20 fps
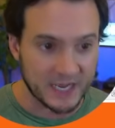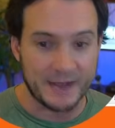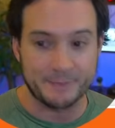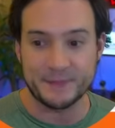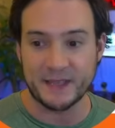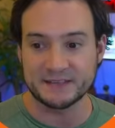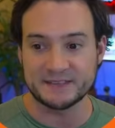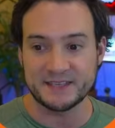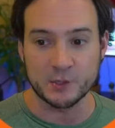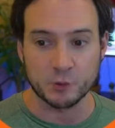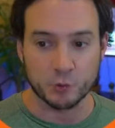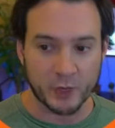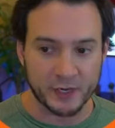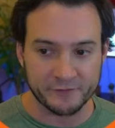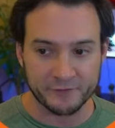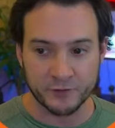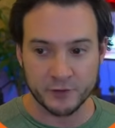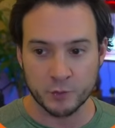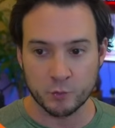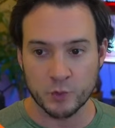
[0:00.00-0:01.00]
I'm not
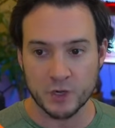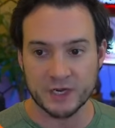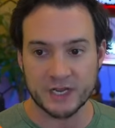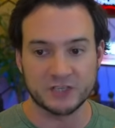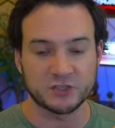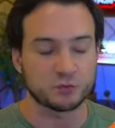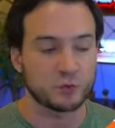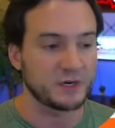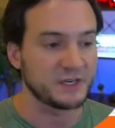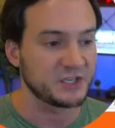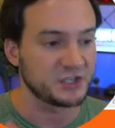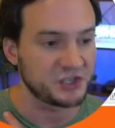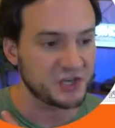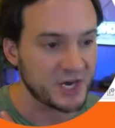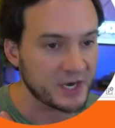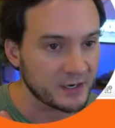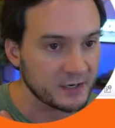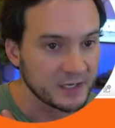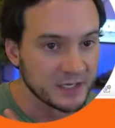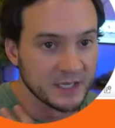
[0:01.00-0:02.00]
credit for their work. I just wanted to
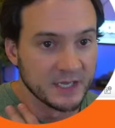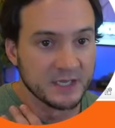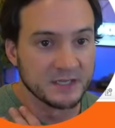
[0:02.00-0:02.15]
share.